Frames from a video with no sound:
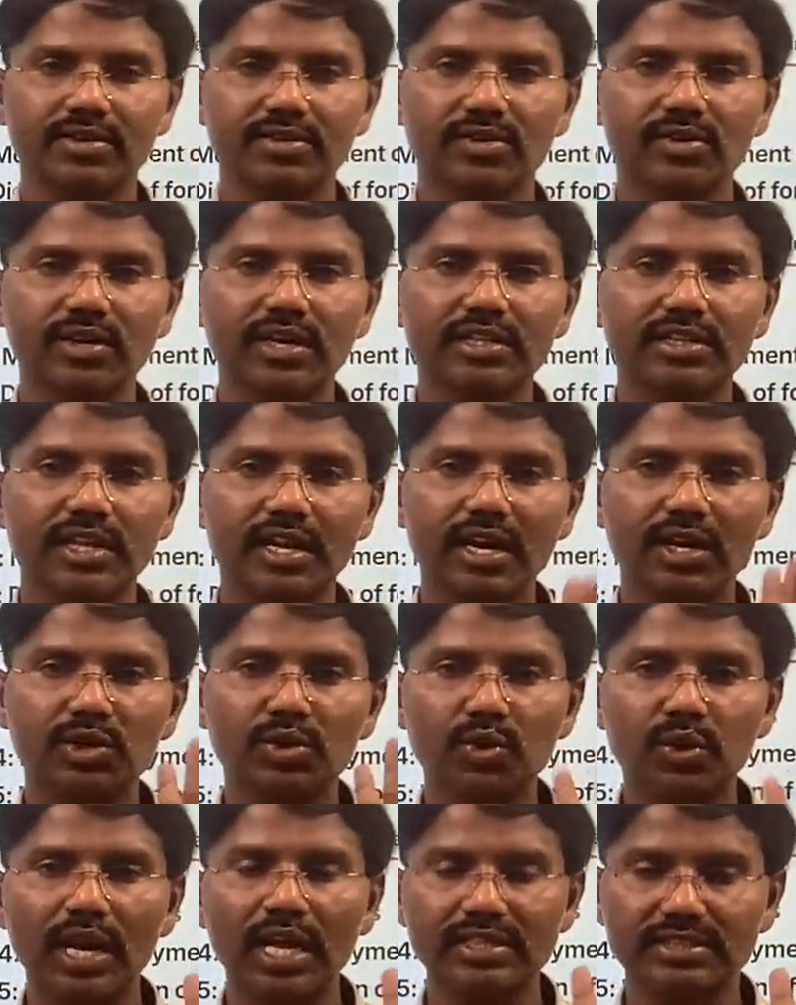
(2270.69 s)
Okay, there are
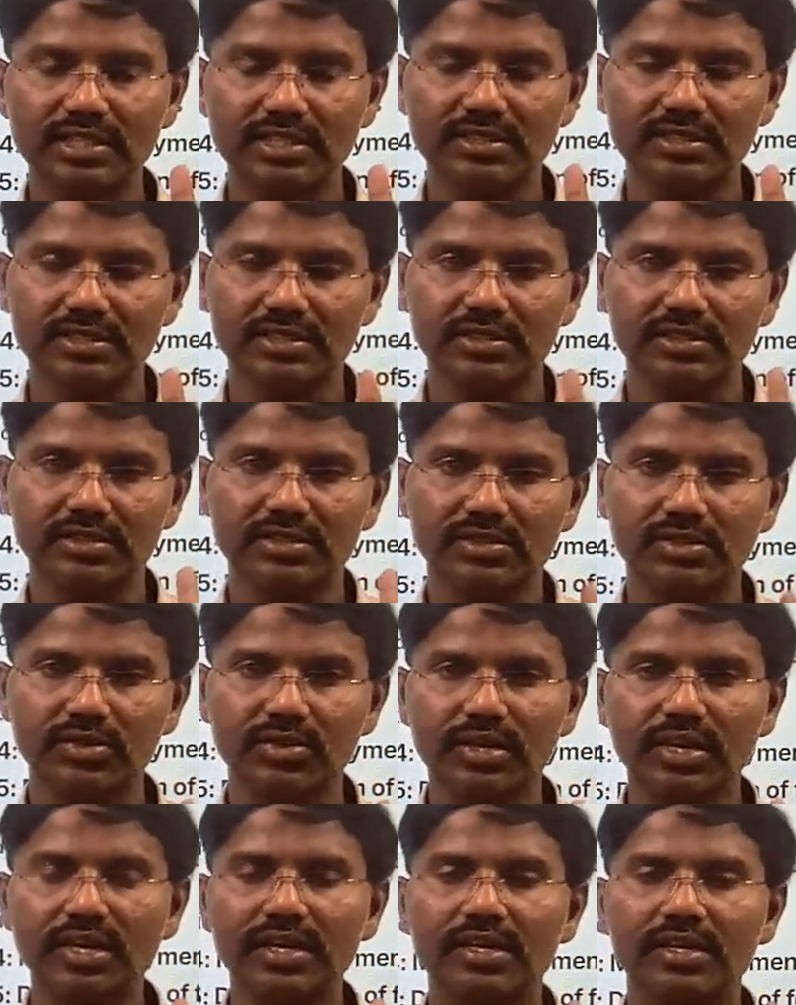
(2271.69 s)
2 licenses.
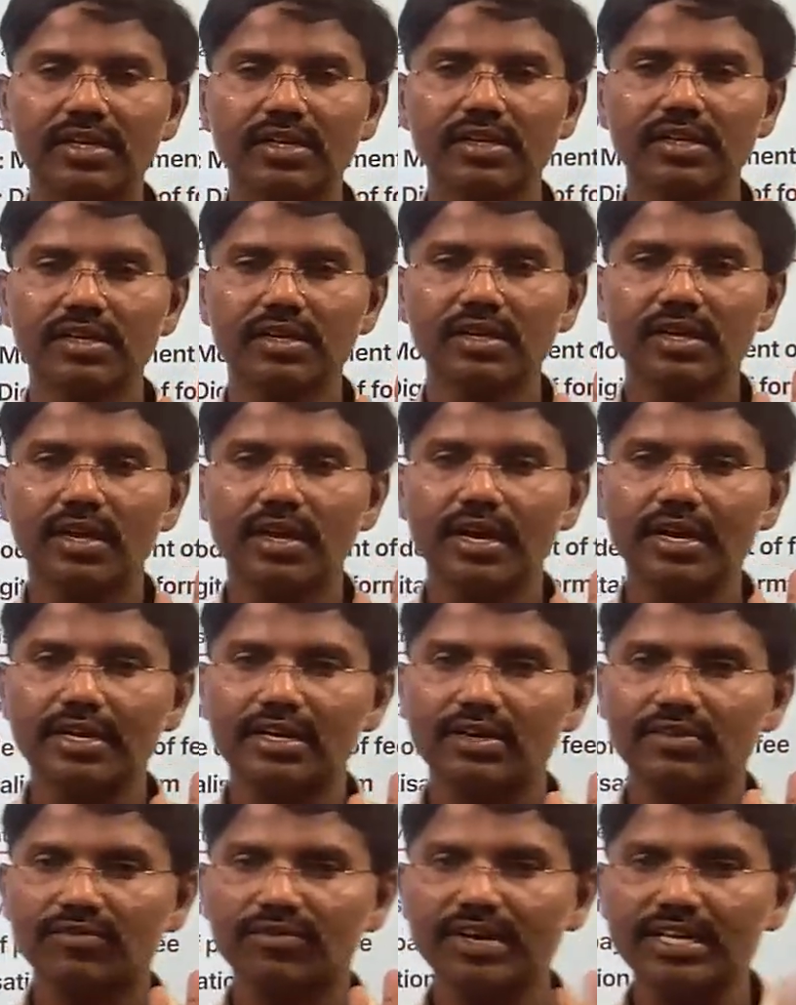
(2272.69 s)
Okay,
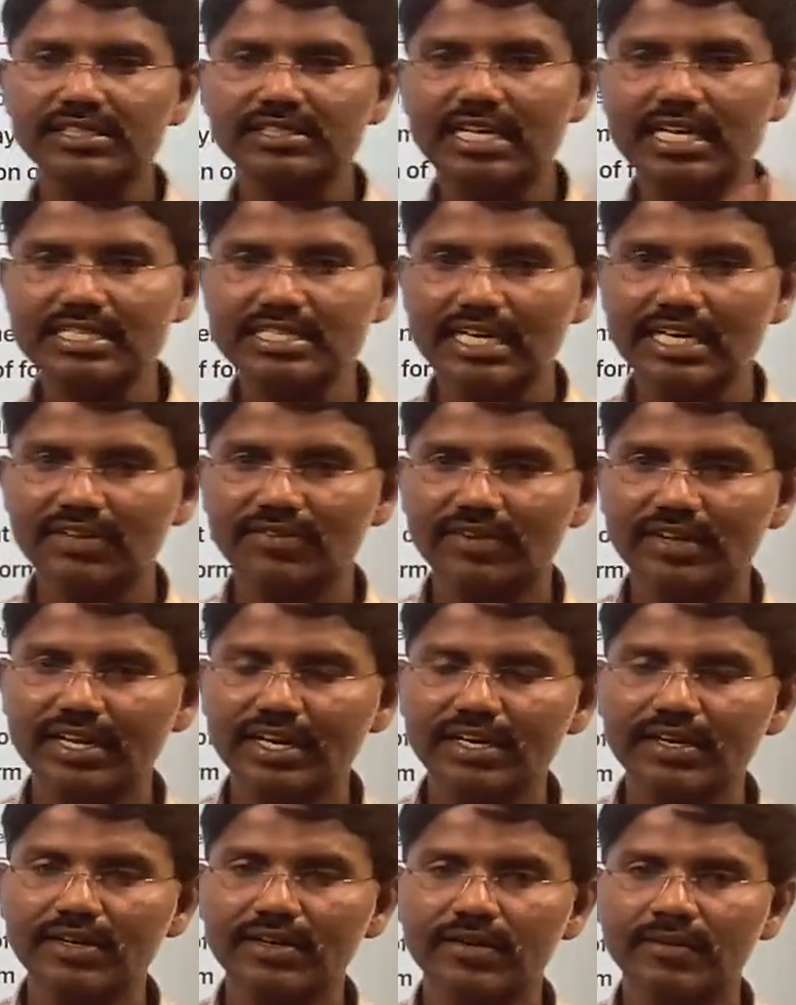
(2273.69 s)
right, free sale
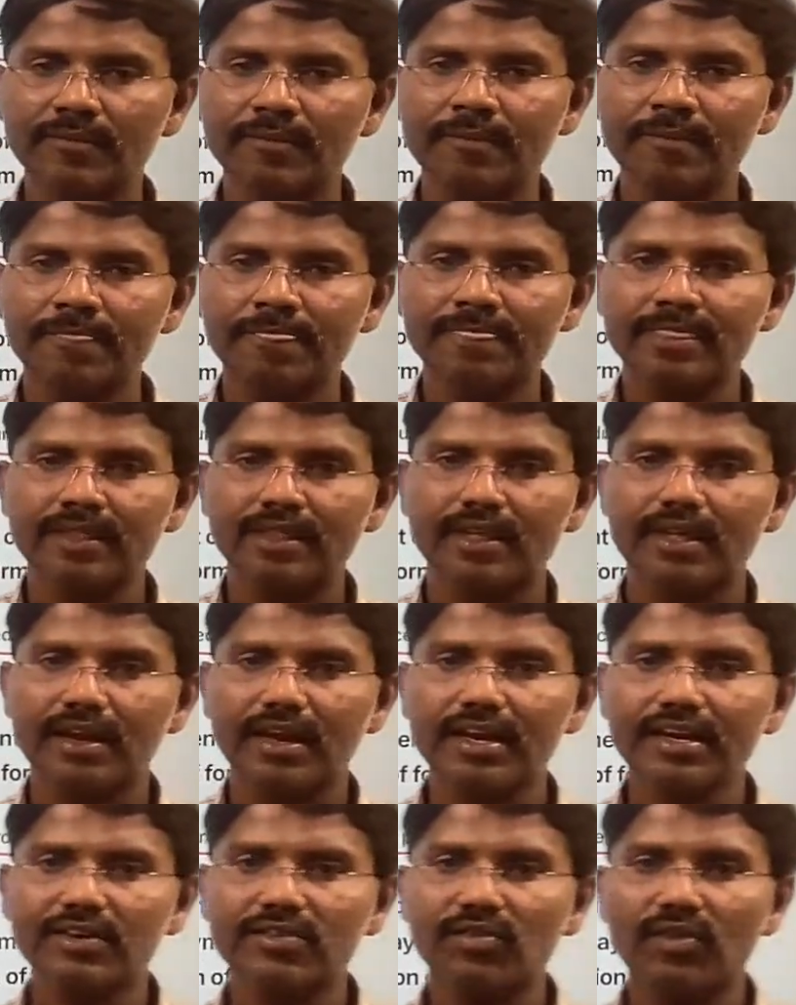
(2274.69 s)
certificate,
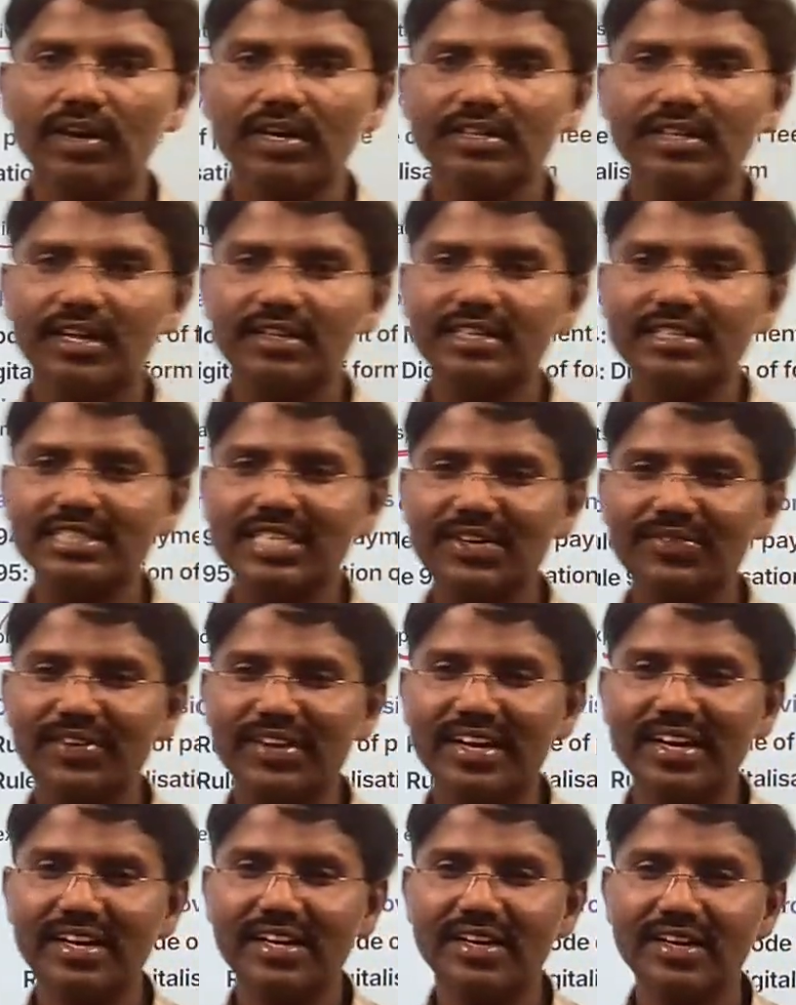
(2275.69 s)
right? What is the other
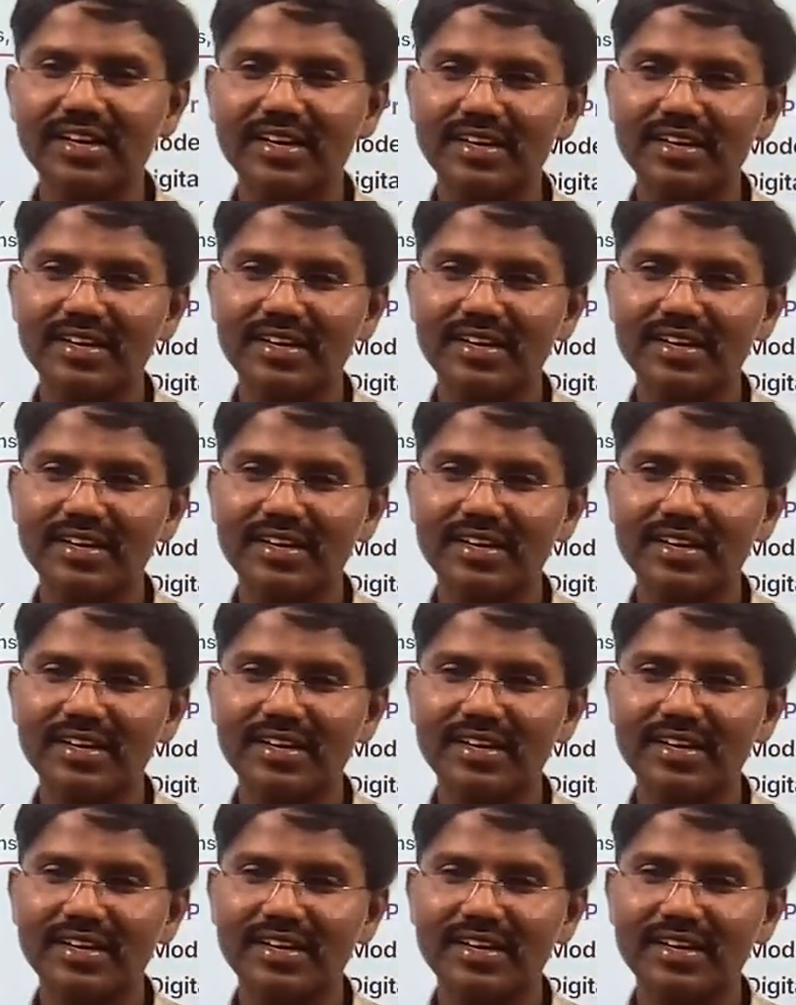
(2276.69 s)
certificate?